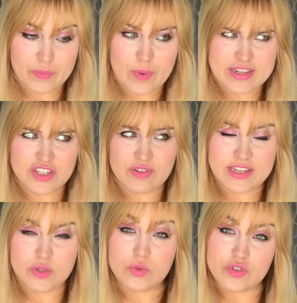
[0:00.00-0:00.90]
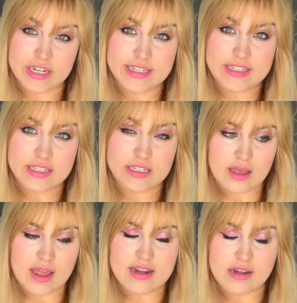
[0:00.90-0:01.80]
when stressed or triggered,
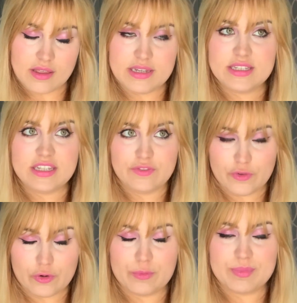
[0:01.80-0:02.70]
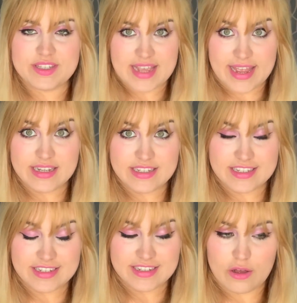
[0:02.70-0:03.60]
and
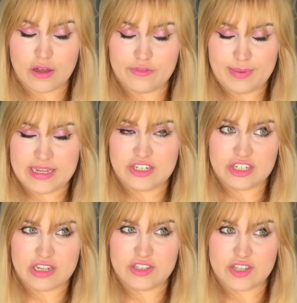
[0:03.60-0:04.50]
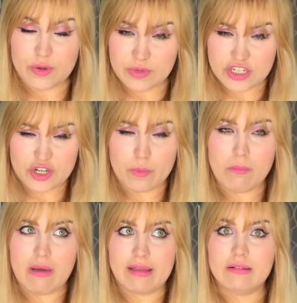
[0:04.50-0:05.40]
94% of patients only show
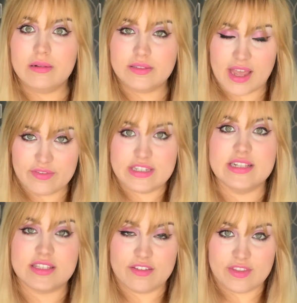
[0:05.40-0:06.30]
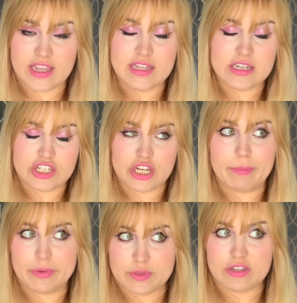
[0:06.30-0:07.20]
mild evidence of their condition
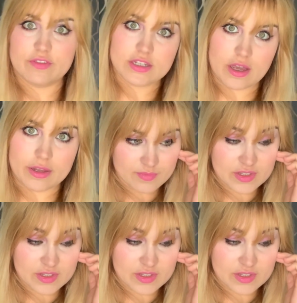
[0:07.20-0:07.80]
most of the time.